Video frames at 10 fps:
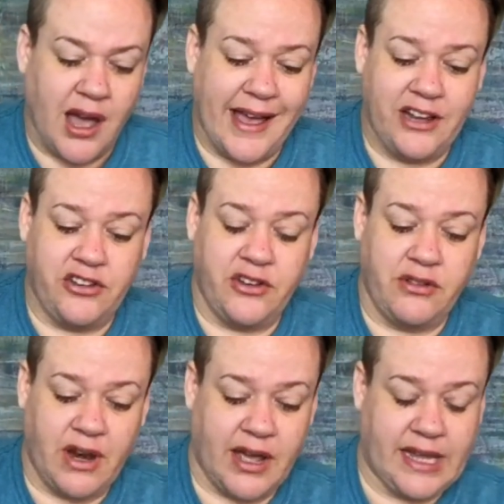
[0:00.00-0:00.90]
I just know
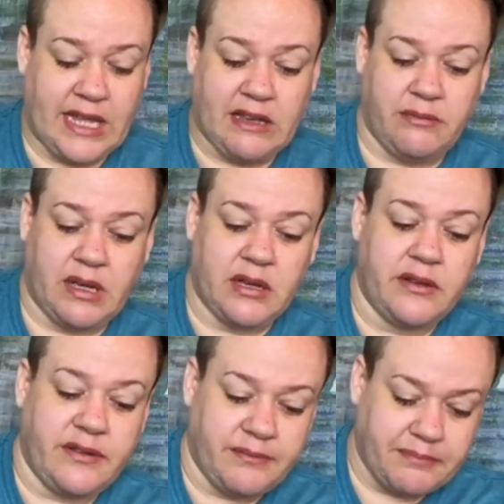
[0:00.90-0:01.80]
that I can't
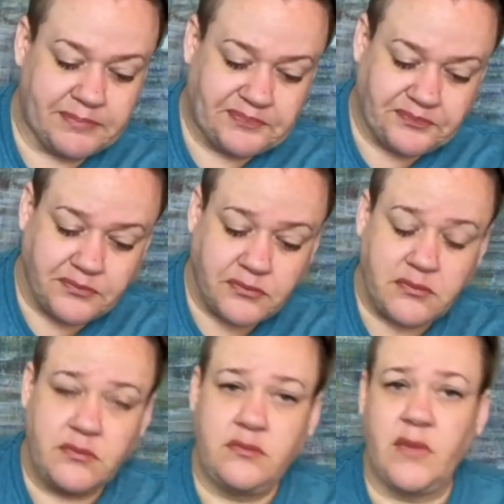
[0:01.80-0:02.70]
because
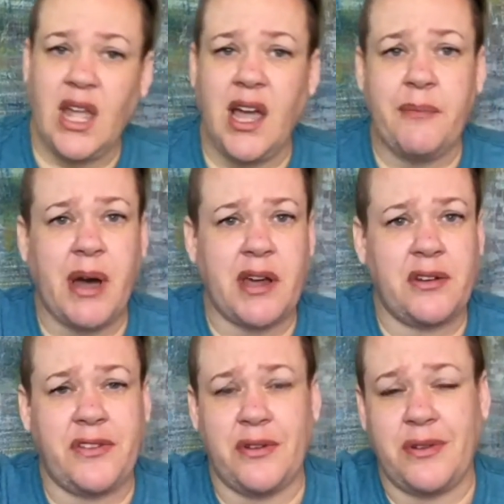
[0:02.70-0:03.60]
I'm
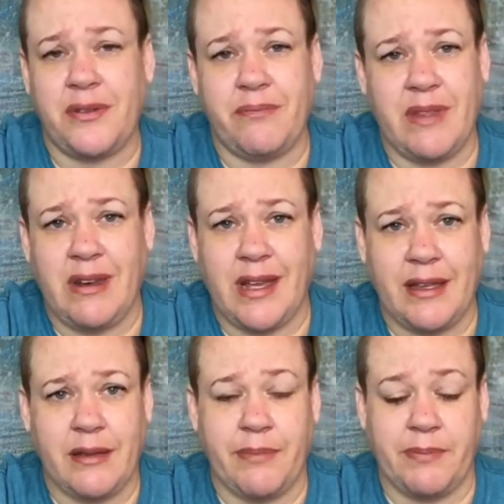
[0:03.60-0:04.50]
monitored and I
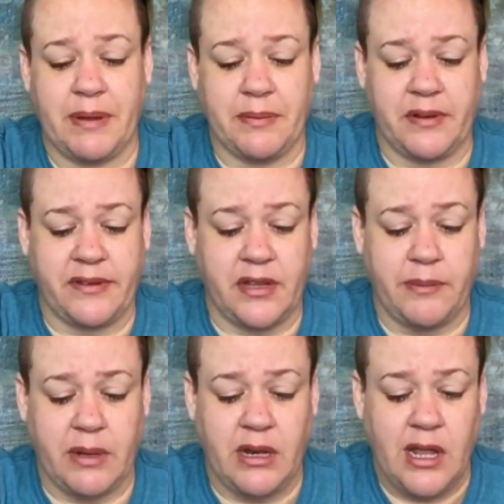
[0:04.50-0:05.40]
can put people to
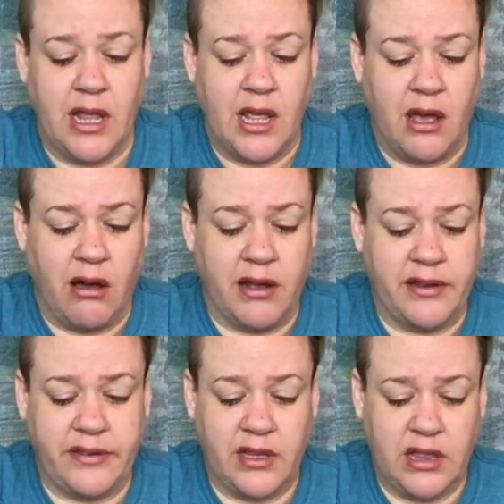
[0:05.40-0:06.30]
sleep. And
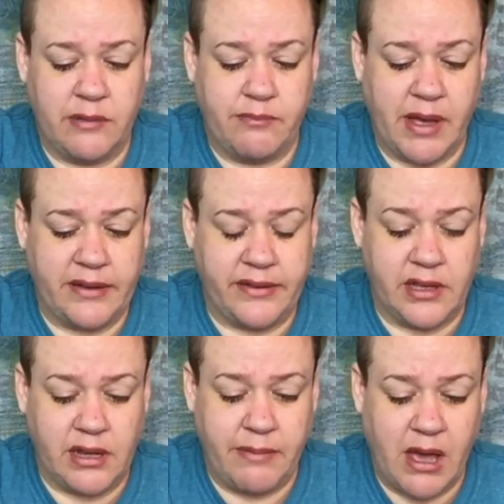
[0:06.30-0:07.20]
honestly, the best
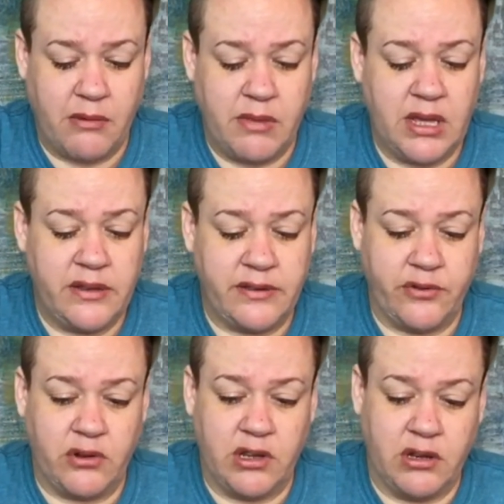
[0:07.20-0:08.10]
thing about me is
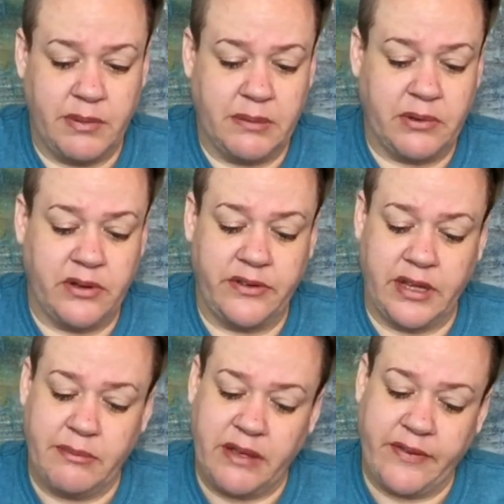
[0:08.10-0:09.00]
for you to be able to
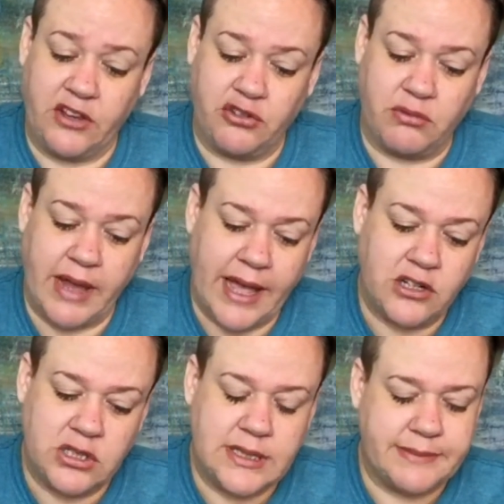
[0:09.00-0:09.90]
see my facial
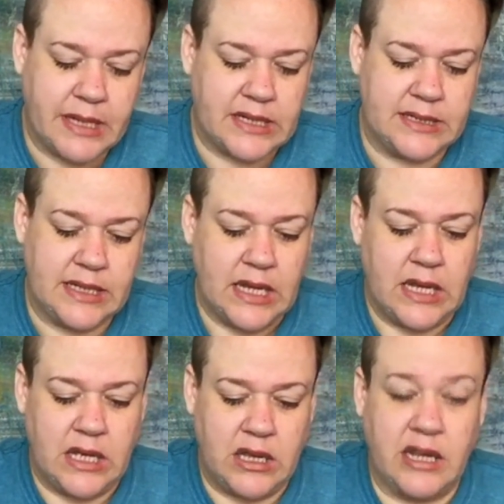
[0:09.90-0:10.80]
reactions because
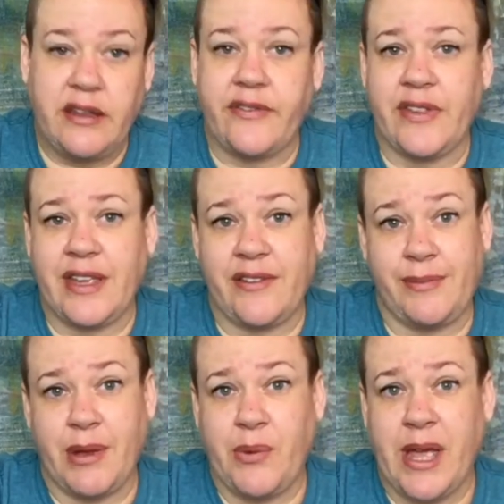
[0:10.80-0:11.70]
it definitely gives
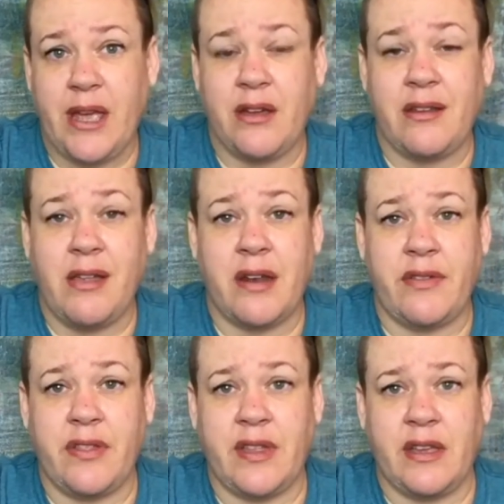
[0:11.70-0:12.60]
me away on a lot of
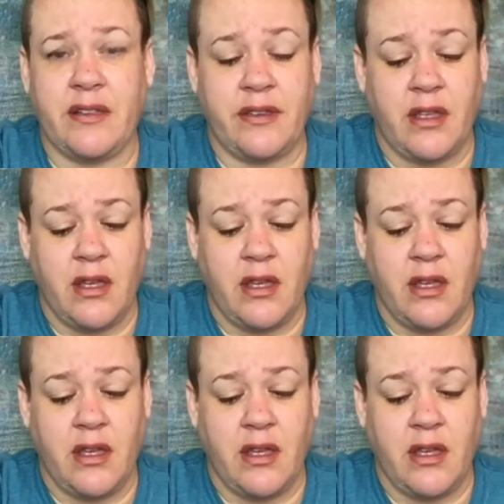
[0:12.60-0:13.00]
the things.